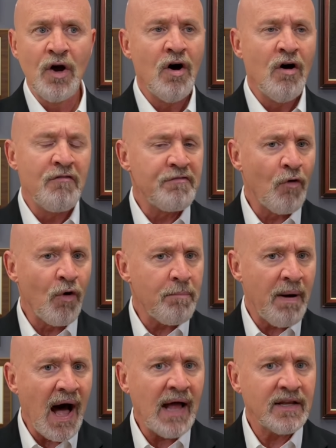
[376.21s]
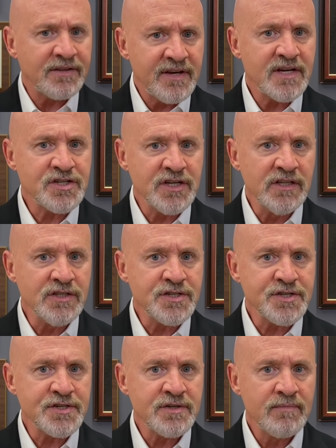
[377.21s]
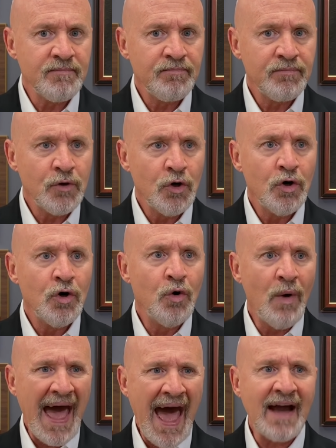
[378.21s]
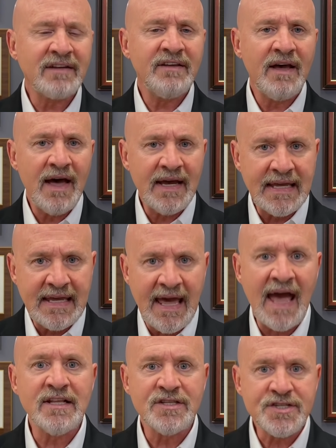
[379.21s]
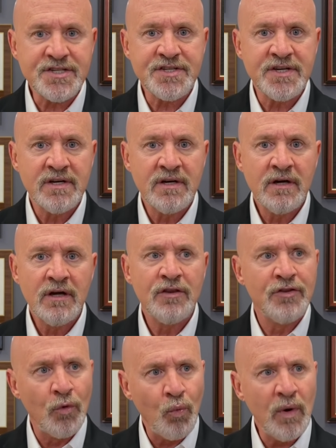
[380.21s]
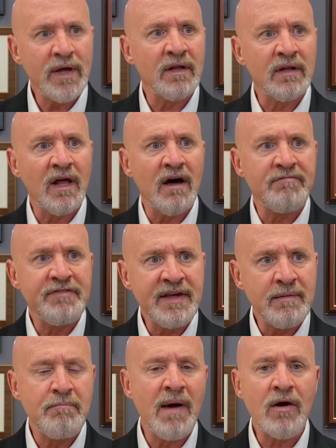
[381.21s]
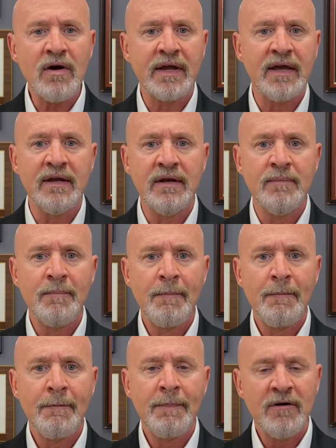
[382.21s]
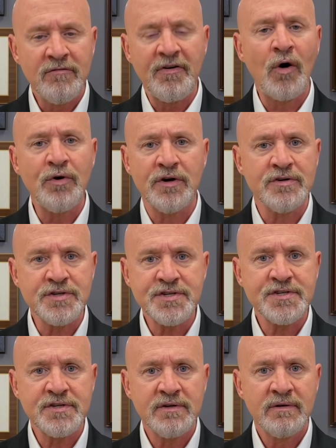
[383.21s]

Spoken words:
for politicians who act against the will of the American voters.